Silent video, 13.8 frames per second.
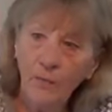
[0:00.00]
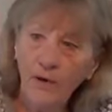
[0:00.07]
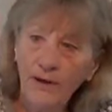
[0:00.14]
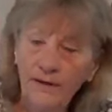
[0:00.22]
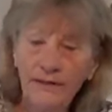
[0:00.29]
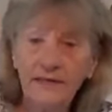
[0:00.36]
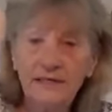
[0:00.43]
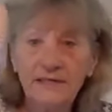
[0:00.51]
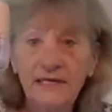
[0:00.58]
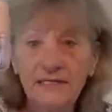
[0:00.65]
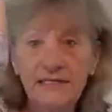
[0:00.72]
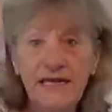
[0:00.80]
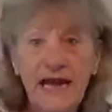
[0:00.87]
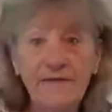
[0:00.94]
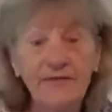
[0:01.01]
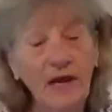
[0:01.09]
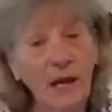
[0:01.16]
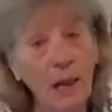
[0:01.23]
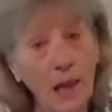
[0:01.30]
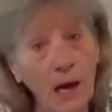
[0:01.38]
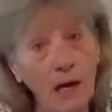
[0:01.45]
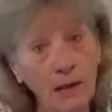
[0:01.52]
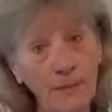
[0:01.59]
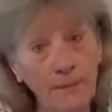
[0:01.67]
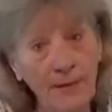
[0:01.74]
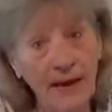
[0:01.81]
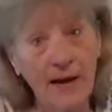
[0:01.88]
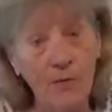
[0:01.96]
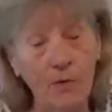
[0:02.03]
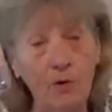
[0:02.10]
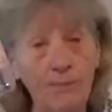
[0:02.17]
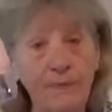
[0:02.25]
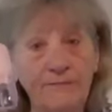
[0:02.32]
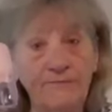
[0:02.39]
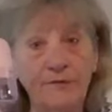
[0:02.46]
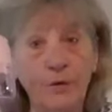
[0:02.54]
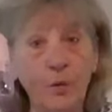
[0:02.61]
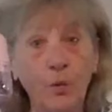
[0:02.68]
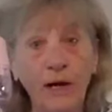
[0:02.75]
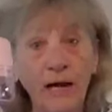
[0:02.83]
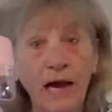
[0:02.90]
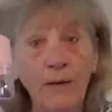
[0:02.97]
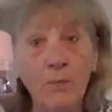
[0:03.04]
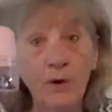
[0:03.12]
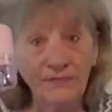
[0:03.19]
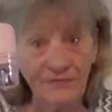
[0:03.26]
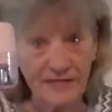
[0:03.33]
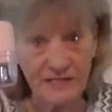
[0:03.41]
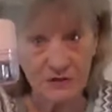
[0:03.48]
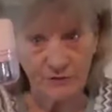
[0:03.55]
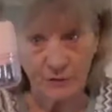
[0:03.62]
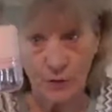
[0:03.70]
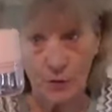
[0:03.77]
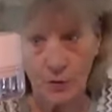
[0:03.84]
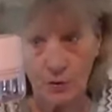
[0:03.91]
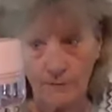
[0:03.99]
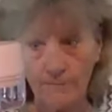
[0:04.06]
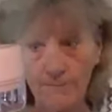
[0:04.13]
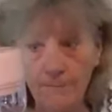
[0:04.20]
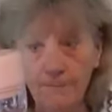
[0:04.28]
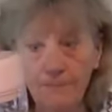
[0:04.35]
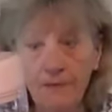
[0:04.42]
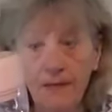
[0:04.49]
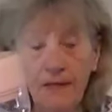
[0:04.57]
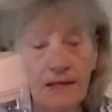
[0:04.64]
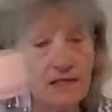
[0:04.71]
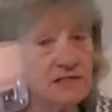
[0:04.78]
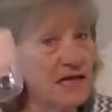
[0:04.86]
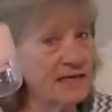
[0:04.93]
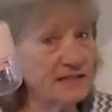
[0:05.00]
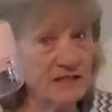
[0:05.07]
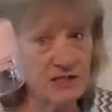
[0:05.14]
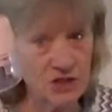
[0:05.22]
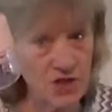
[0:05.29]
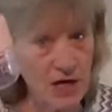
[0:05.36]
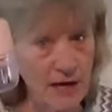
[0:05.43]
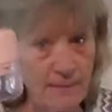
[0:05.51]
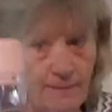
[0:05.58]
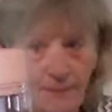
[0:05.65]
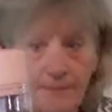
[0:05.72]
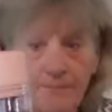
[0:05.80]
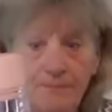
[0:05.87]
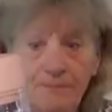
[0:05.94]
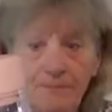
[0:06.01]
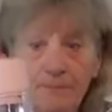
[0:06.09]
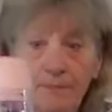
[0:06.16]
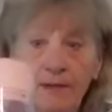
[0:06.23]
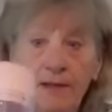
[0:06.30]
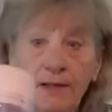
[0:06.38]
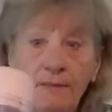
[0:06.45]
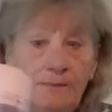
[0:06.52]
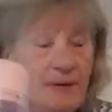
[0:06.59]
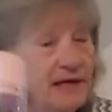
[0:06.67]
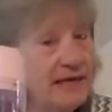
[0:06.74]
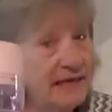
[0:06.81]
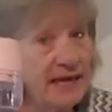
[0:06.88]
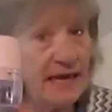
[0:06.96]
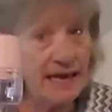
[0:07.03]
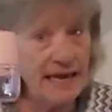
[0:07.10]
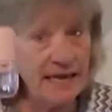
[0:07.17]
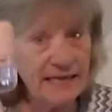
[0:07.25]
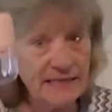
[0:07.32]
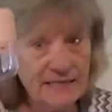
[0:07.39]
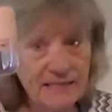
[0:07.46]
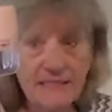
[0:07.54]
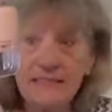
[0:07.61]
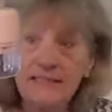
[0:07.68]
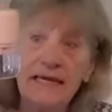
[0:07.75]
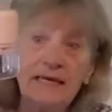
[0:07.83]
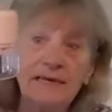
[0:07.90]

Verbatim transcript: Well, it doesn't have a lot of power, but for what I want this for is like to chop pecans